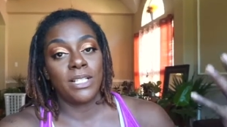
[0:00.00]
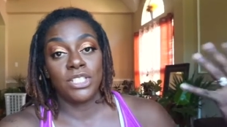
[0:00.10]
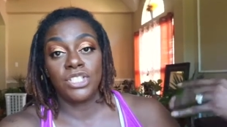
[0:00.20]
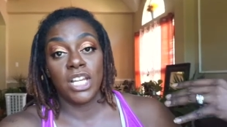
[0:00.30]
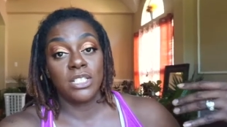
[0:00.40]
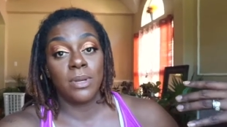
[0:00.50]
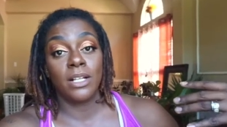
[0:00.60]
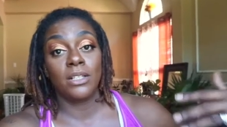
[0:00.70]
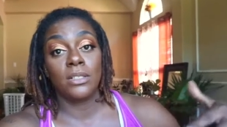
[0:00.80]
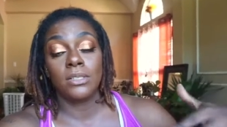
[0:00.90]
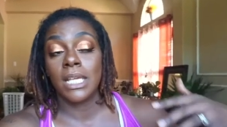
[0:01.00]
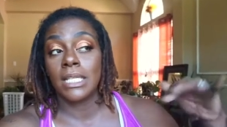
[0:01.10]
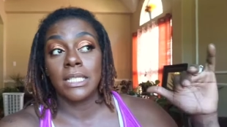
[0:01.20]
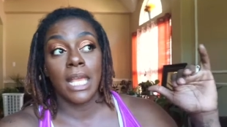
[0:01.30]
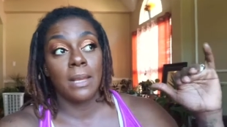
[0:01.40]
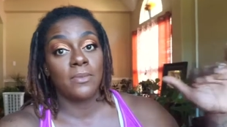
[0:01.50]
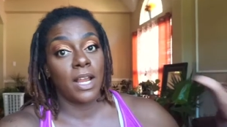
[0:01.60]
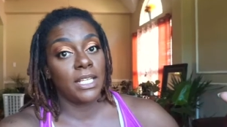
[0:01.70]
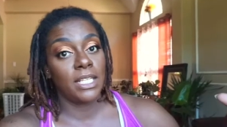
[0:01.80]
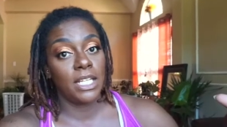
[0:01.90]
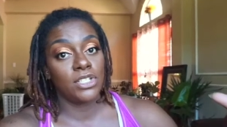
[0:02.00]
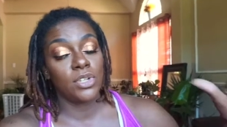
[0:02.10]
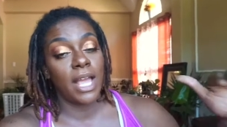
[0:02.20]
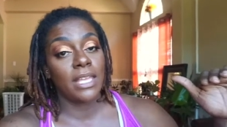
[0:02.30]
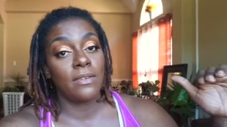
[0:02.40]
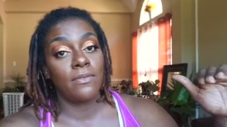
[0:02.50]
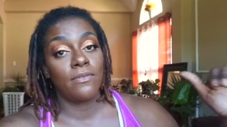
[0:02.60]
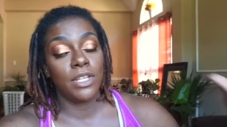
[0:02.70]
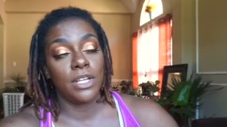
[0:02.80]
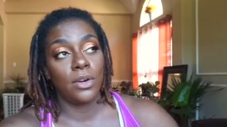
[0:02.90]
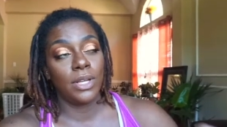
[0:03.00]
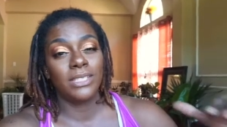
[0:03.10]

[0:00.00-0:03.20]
I just changed my clothes and came right in here so I can video.